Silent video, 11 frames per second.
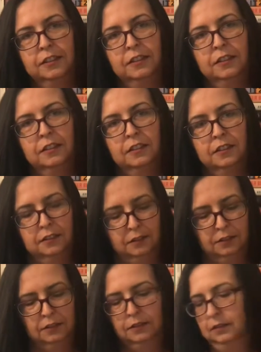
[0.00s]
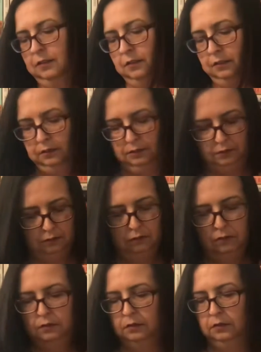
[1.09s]

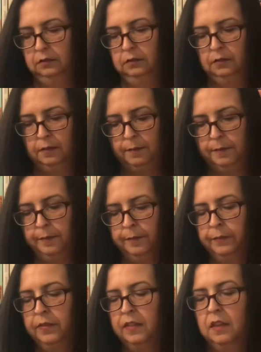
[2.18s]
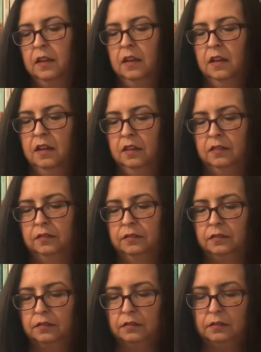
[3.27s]

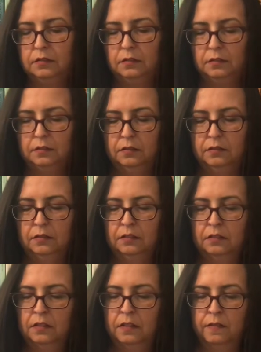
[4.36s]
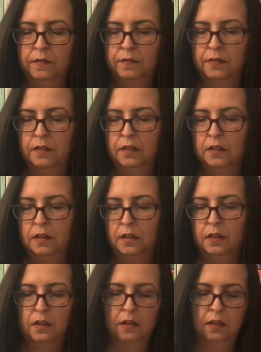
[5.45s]

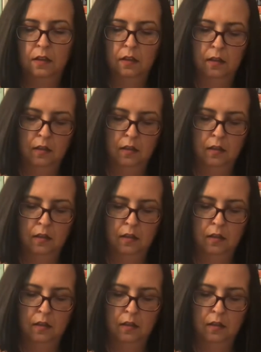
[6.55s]
[no speech]